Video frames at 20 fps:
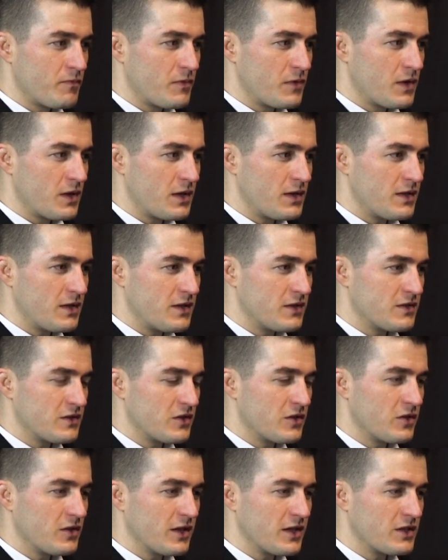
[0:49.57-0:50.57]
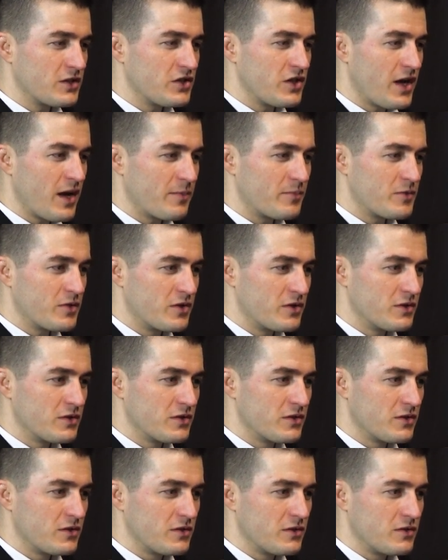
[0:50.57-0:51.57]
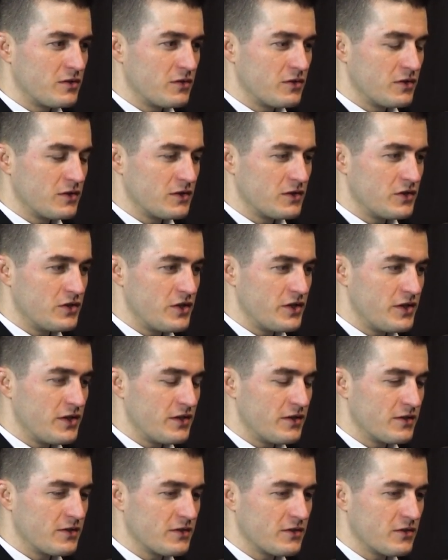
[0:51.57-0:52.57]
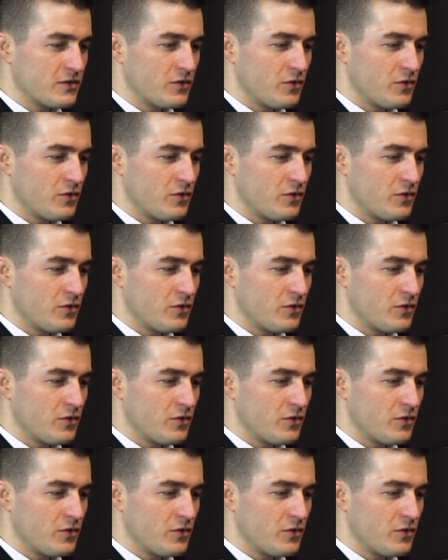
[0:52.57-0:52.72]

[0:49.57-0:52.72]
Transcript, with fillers: Is there like chapters to this genius,